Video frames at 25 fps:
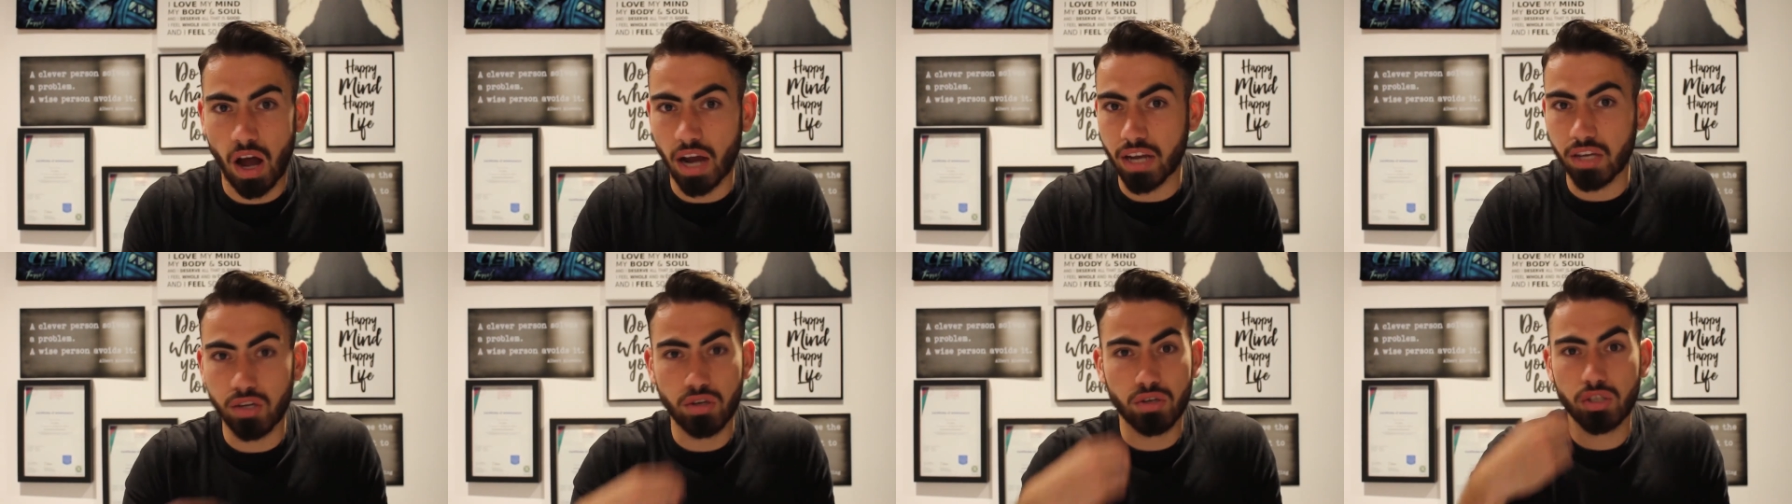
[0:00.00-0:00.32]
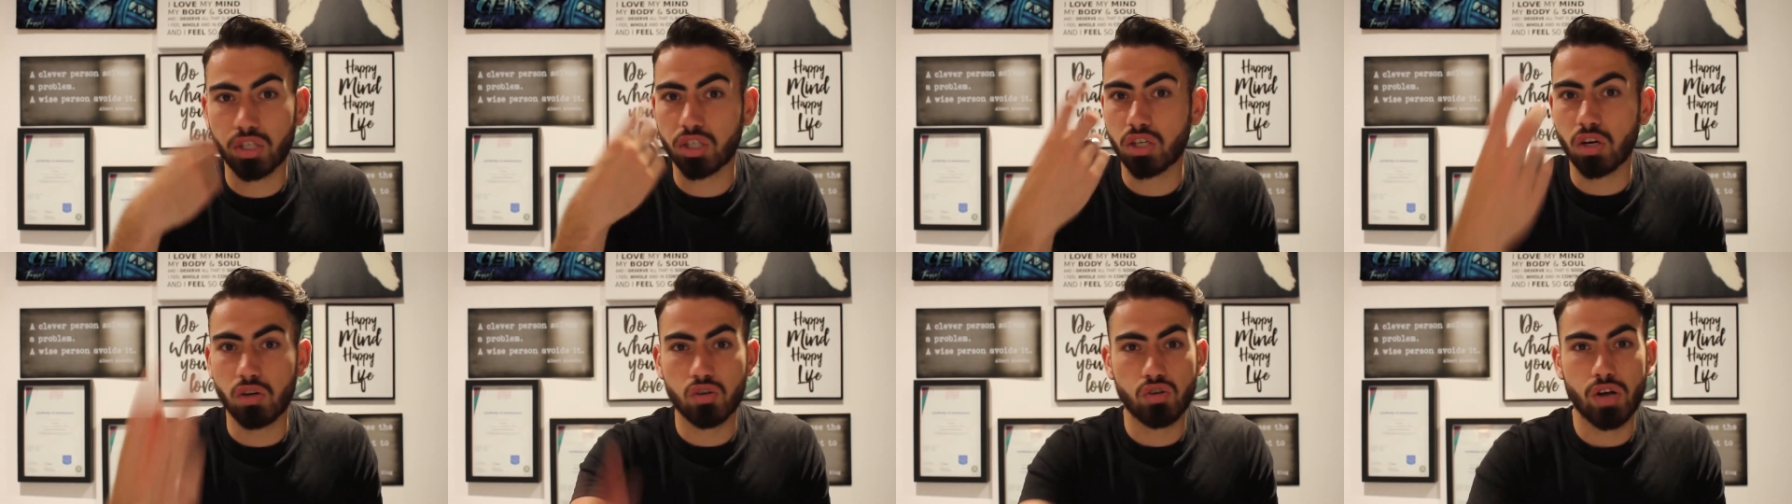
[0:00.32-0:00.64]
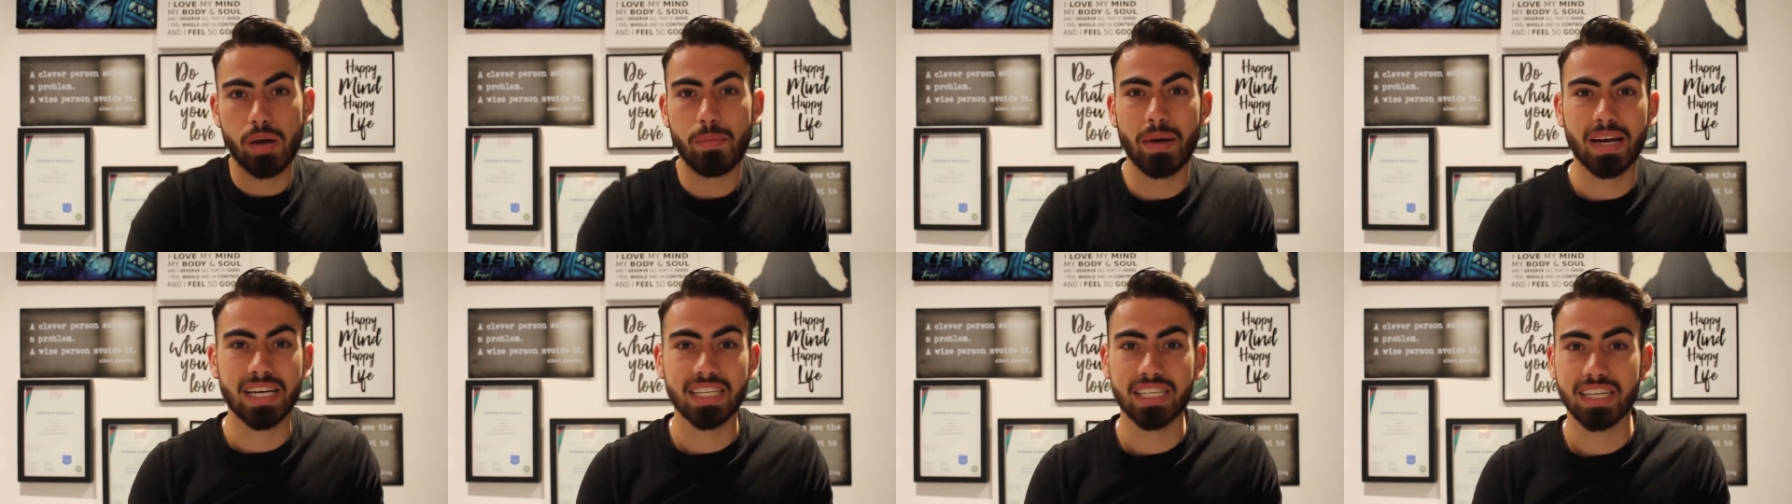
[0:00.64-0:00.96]
you can just go
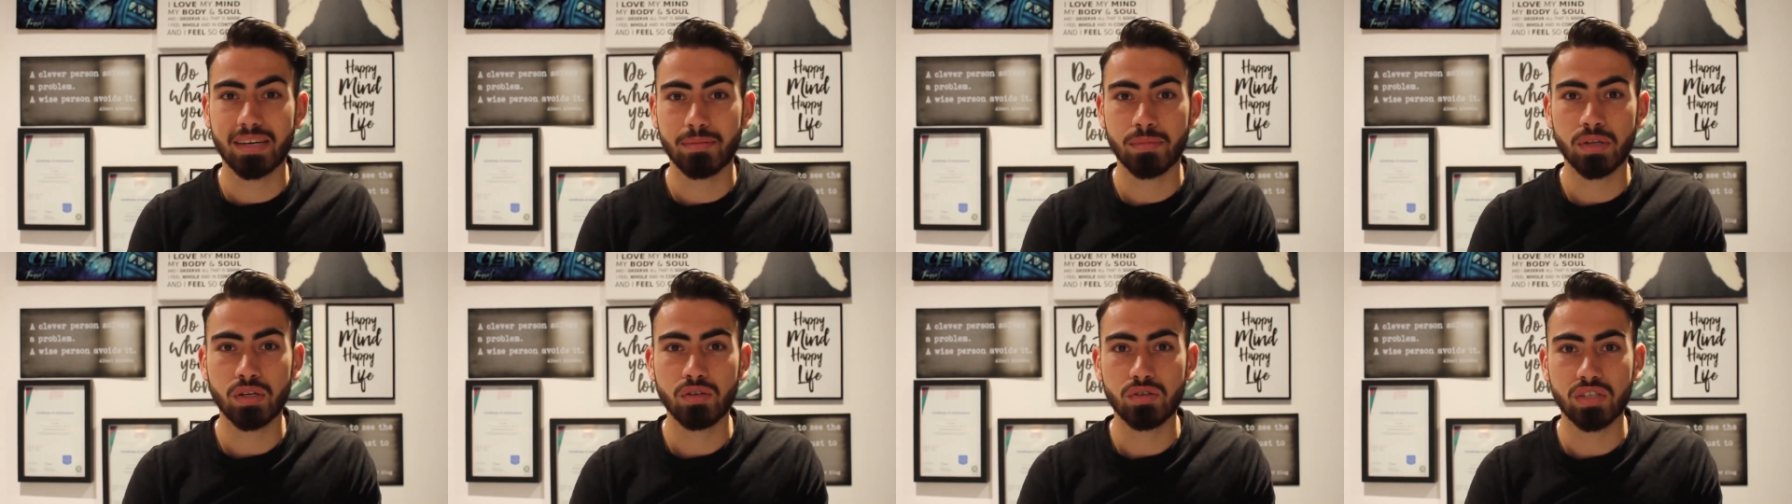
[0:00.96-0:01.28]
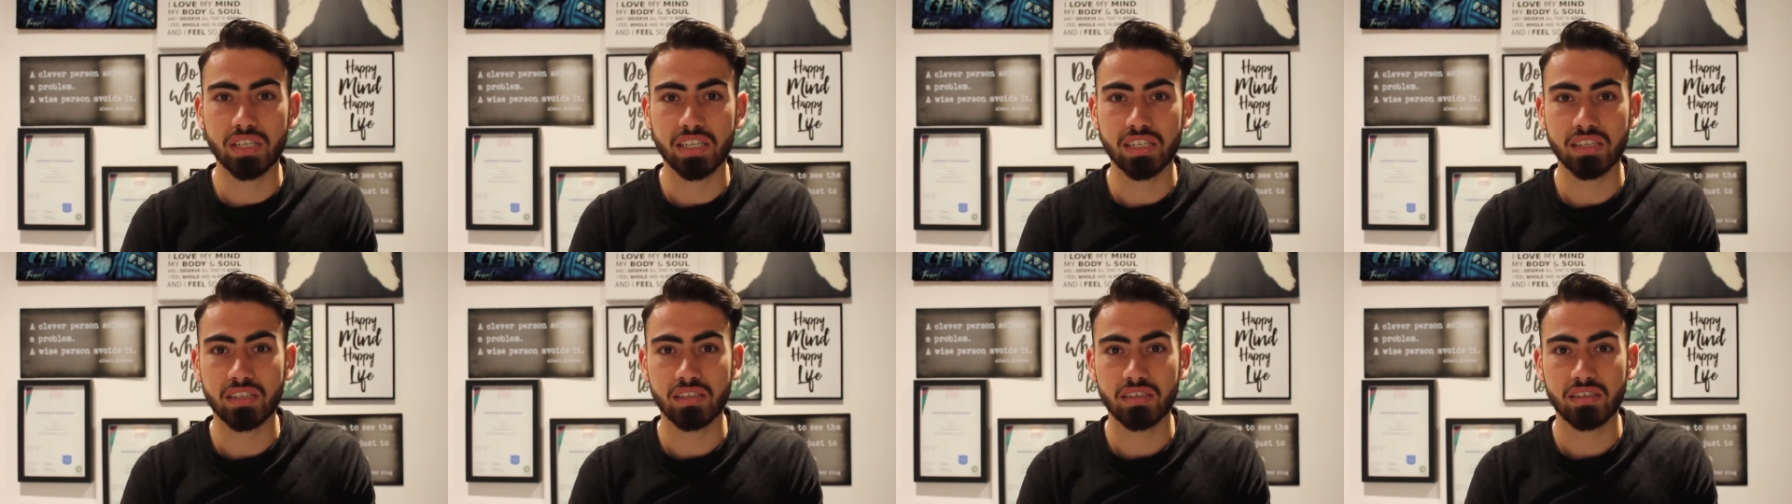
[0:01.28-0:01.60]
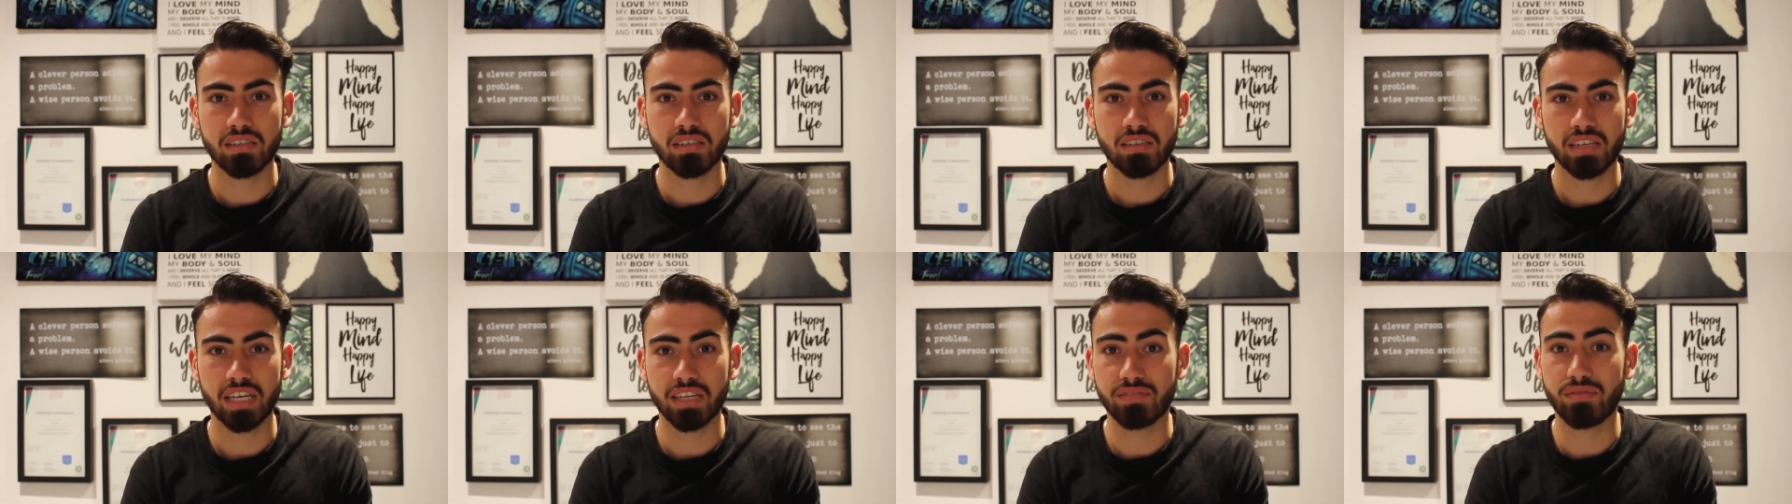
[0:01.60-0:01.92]
straight back into hypnosis.
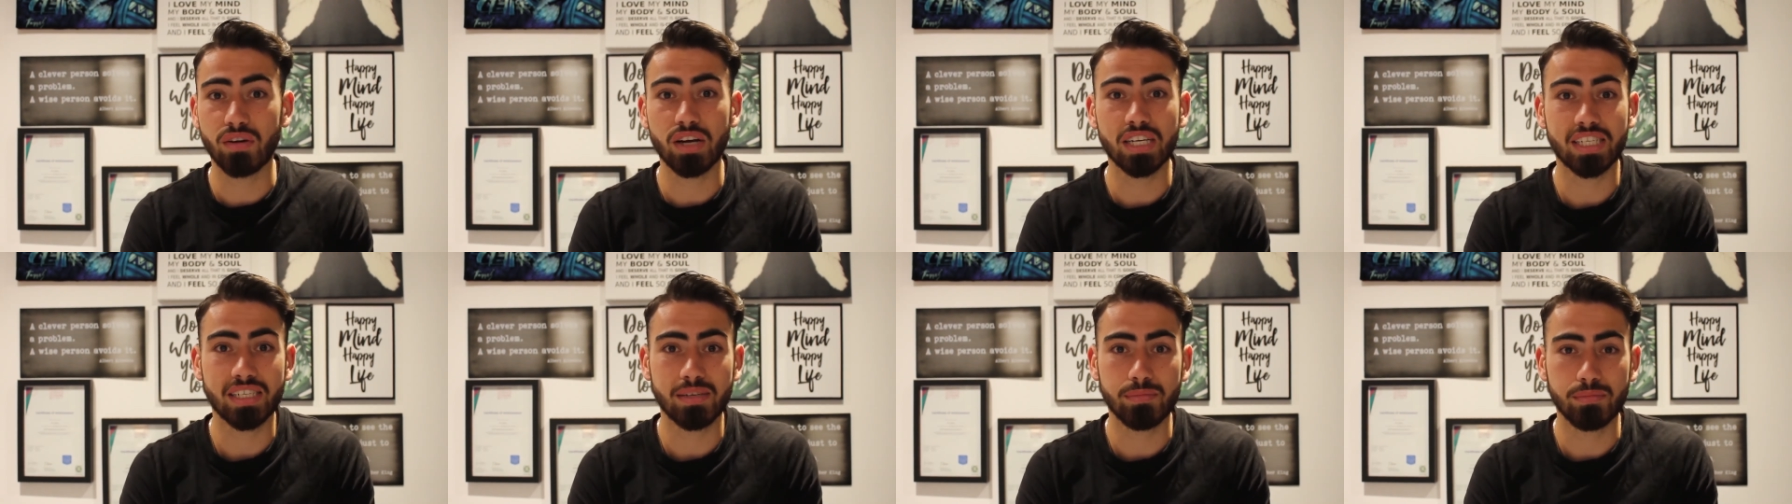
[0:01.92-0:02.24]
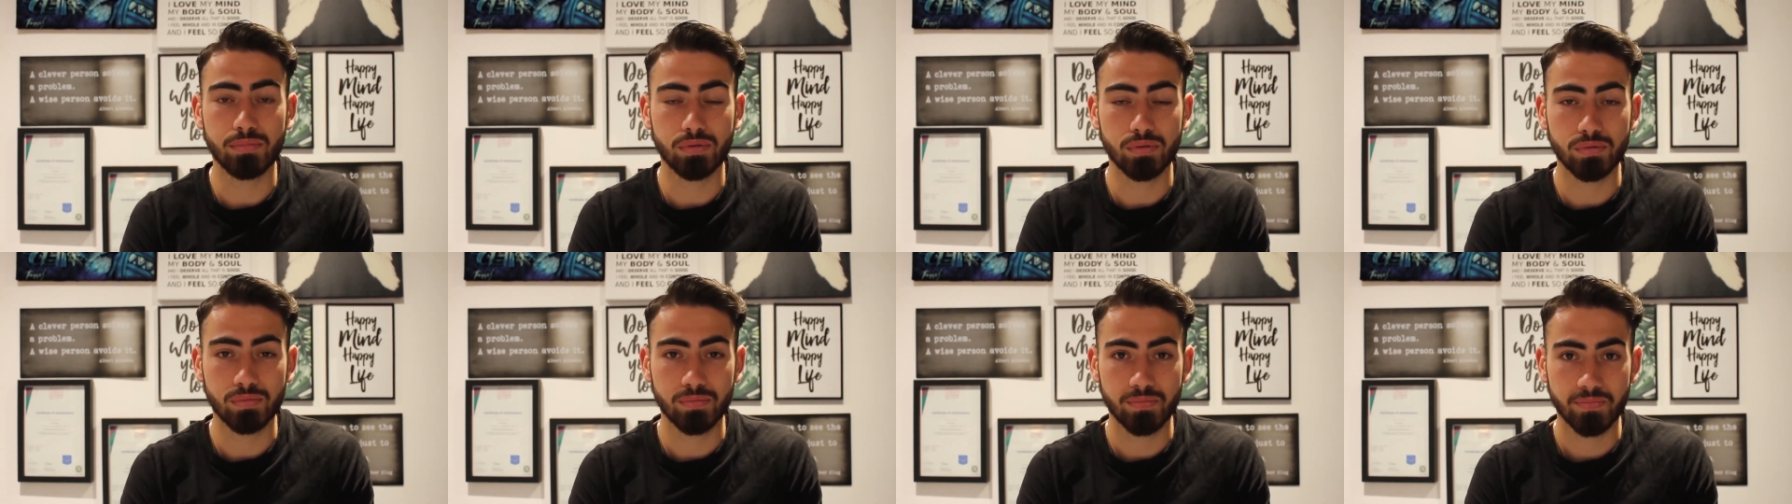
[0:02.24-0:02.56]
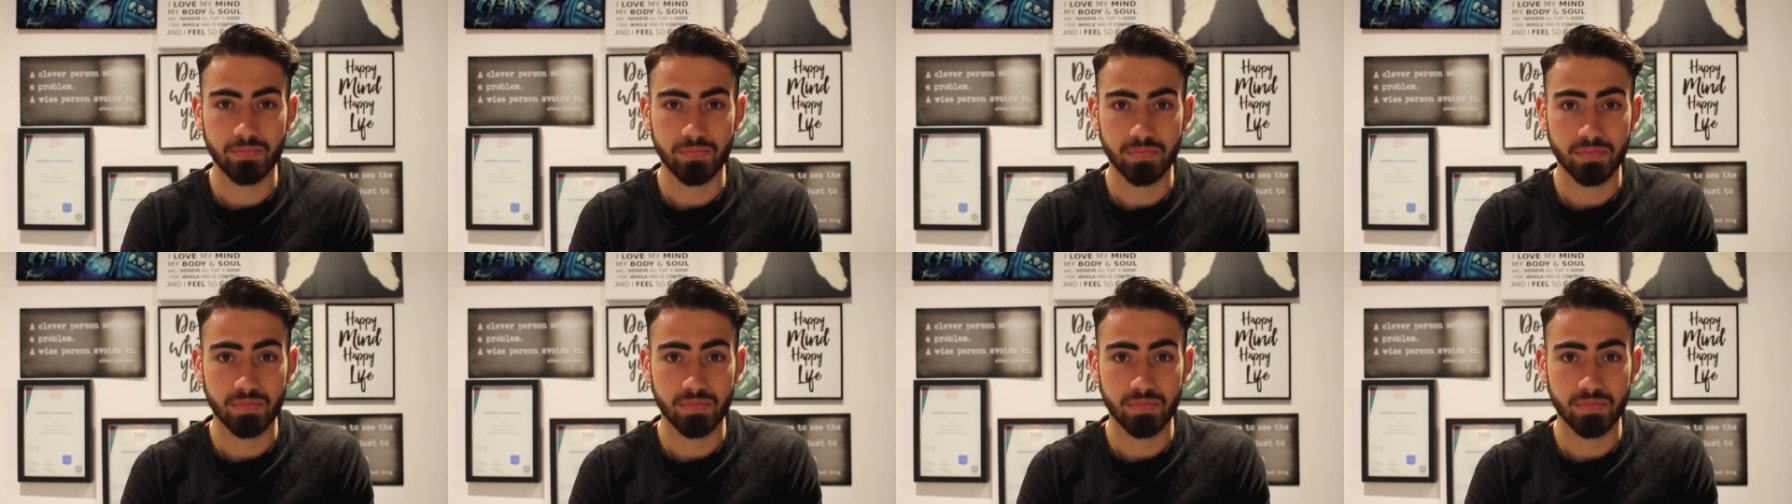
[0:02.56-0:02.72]
It's very simple.